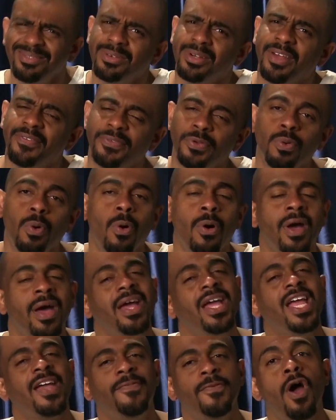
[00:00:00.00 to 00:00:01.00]
You know if
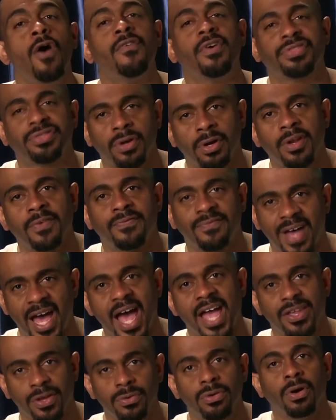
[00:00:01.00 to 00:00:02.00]
you're over
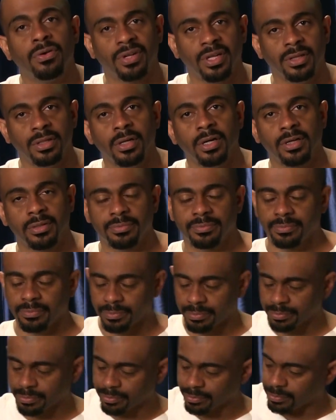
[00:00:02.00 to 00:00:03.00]
35, you know the look.
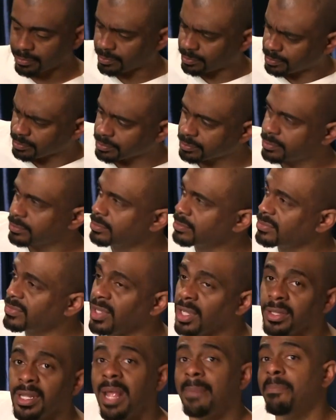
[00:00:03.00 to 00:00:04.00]

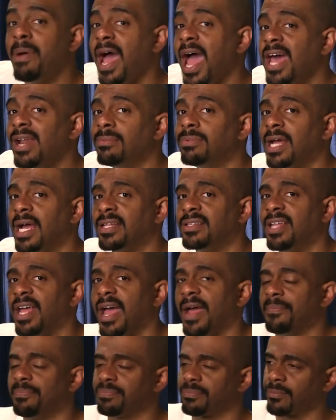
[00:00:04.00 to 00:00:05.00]
They buy them like
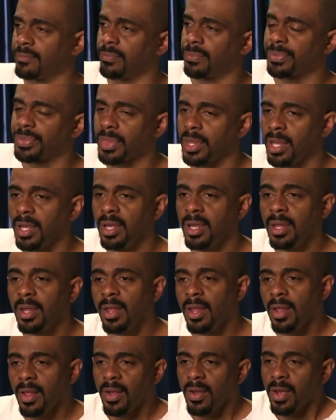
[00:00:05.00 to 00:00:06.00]
that,
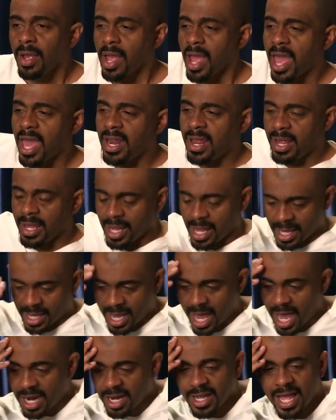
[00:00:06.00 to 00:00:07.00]
and
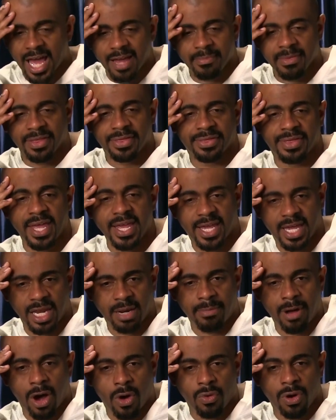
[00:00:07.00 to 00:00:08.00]
it kind of got me
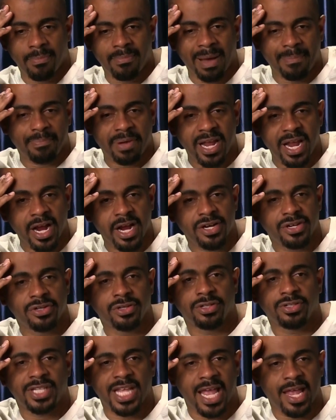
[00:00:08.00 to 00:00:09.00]
thinking about what my
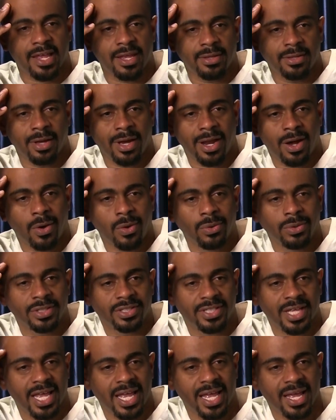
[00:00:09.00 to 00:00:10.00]
parents used to say. You know, I
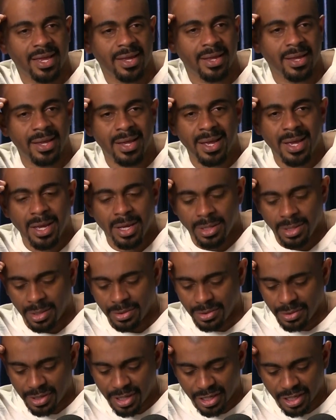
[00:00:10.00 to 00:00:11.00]
always said,
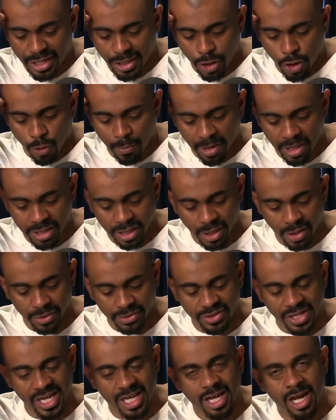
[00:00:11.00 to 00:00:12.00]
don't get over
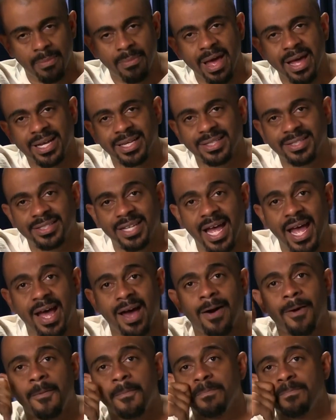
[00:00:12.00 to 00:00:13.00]
clothes. They come back in
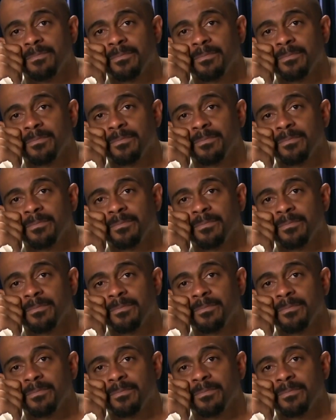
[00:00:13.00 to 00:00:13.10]
style.